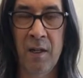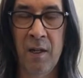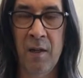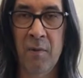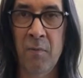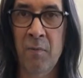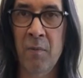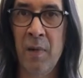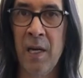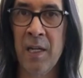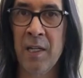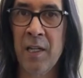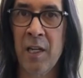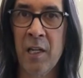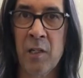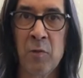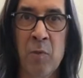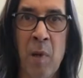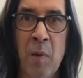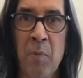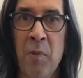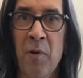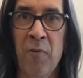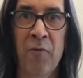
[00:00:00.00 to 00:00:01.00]
my gigs
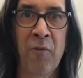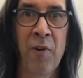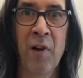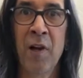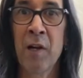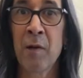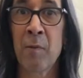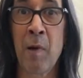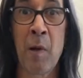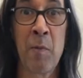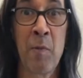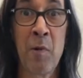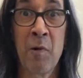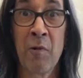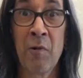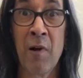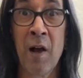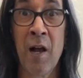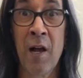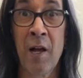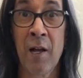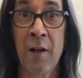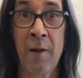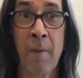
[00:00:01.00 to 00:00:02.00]
might be funk, might be
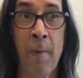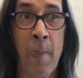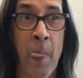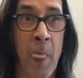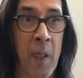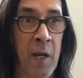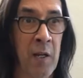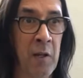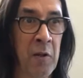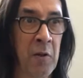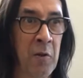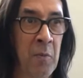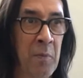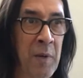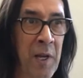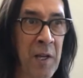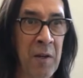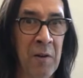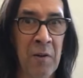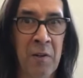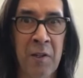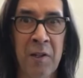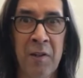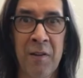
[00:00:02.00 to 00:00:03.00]
rock, a little
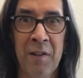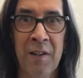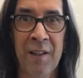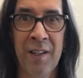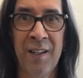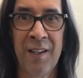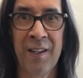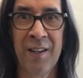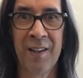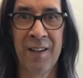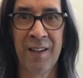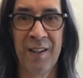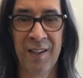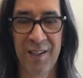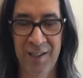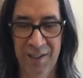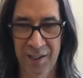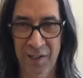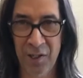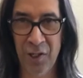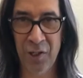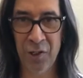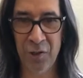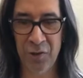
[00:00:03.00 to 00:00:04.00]
metal here and there,
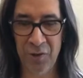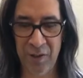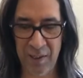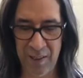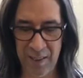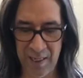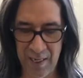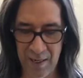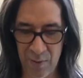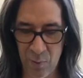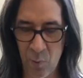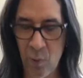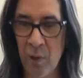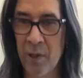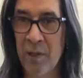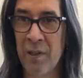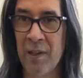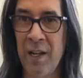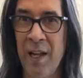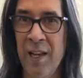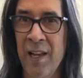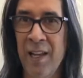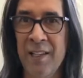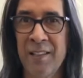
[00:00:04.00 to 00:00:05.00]
country, and
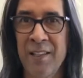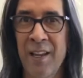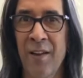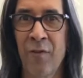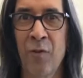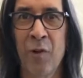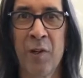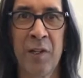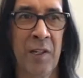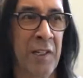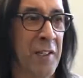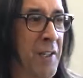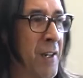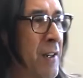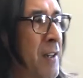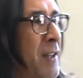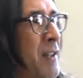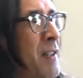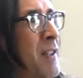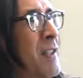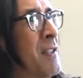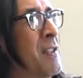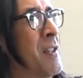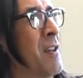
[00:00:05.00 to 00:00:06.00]
I like to have one guitar
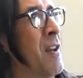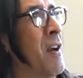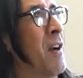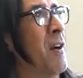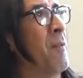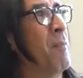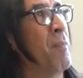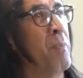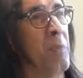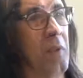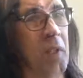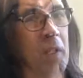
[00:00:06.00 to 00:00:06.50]
that does it all.